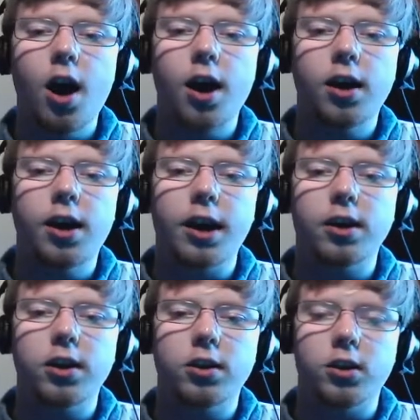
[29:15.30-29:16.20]

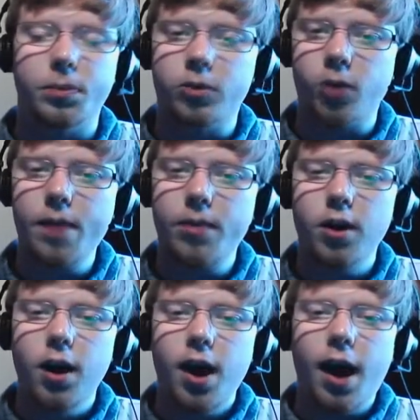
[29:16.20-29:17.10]
click subscribe.
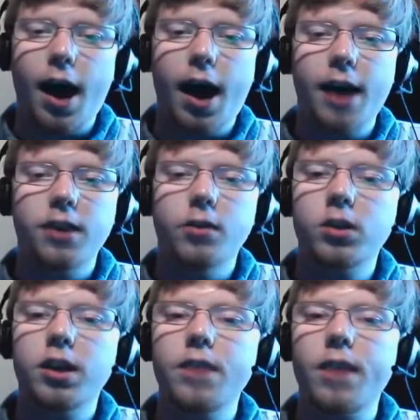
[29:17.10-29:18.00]
And if you want
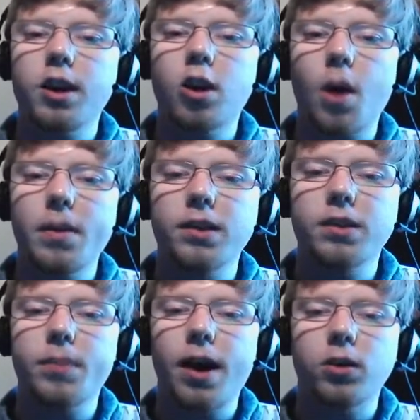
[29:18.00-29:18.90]
to leave any comments
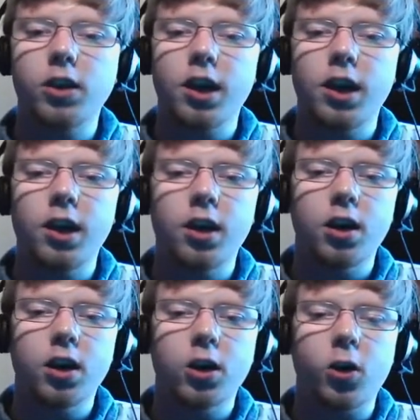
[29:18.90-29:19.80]
about the
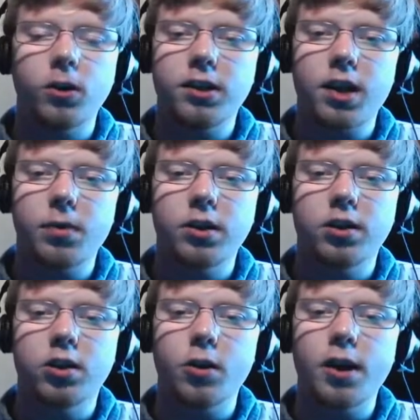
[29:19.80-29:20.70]
content that we're
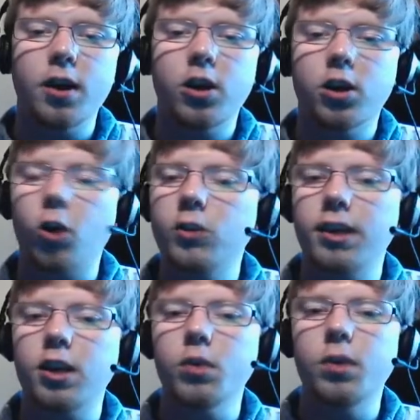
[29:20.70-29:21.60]
doing and content
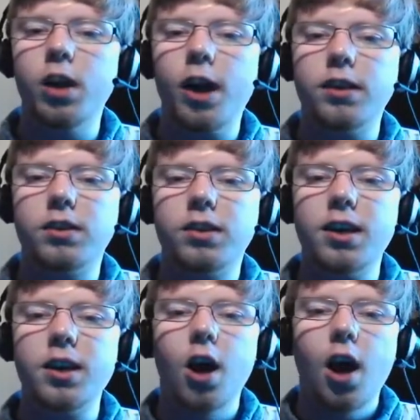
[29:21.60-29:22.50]
that you would like to see,
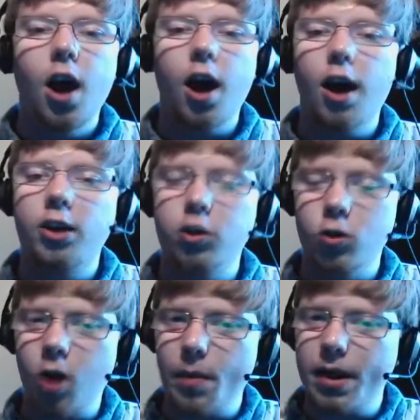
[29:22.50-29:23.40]
do
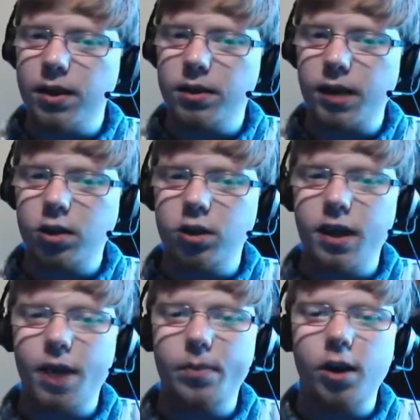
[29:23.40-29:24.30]
comment in the section
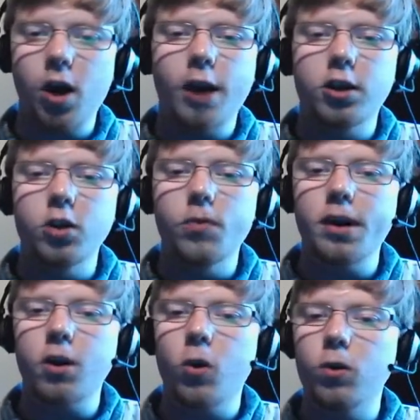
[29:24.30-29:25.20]
down below. I do read
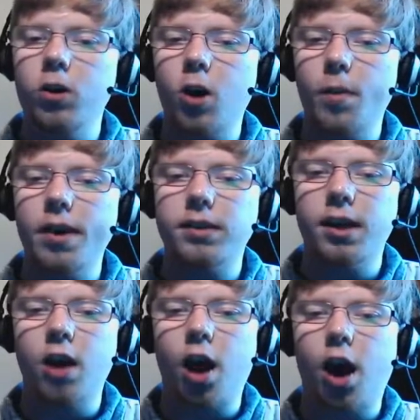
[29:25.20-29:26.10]
all the comments,
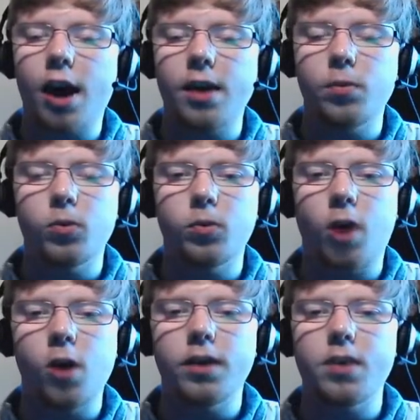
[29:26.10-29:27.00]
and I will
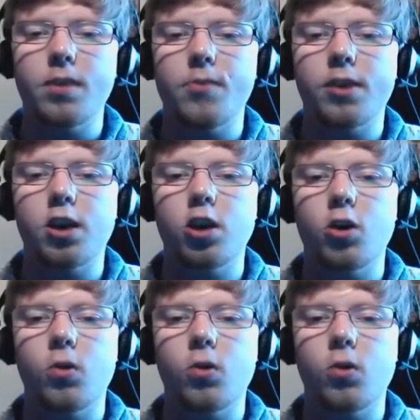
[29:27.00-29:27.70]
hopefully be bringing you